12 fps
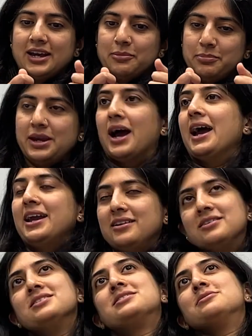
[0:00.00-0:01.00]
behind
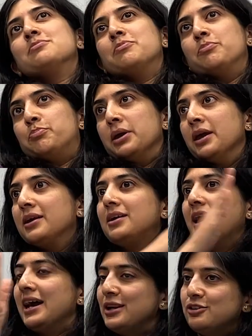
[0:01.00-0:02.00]
this big
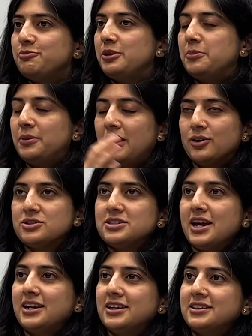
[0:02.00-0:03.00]
line of people
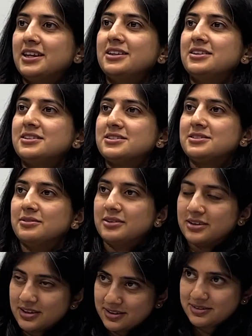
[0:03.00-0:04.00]
outside, and then
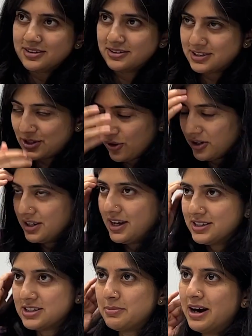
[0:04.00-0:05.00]
the security guy
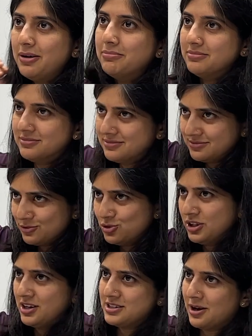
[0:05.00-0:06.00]
says, "Madam,
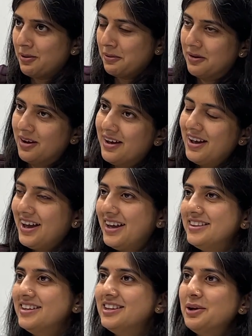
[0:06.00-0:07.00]
udhar jao."
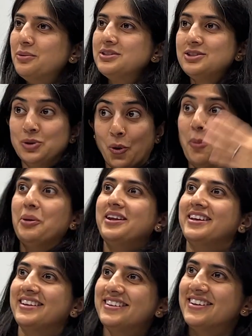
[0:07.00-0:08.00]
And then there was nobody
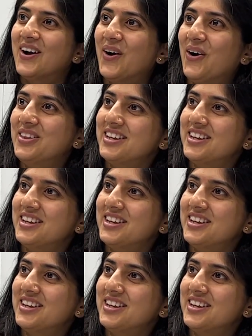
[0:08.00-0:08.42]
on the